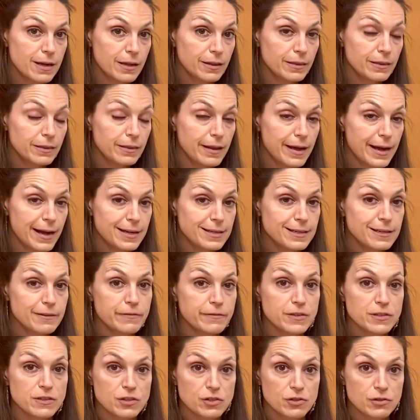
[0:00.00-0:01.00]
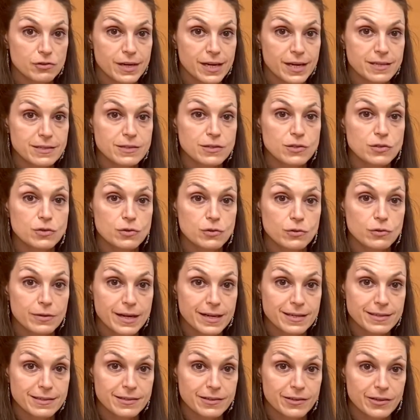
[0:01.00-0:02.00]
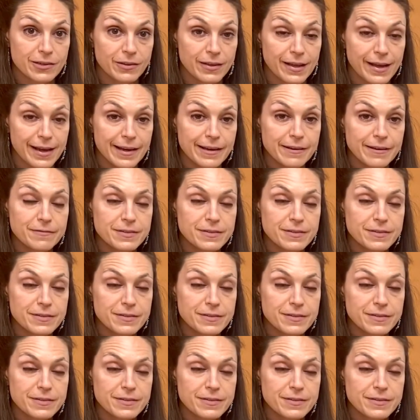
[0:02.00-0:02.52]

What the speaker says: lot different stress and duress in our lives.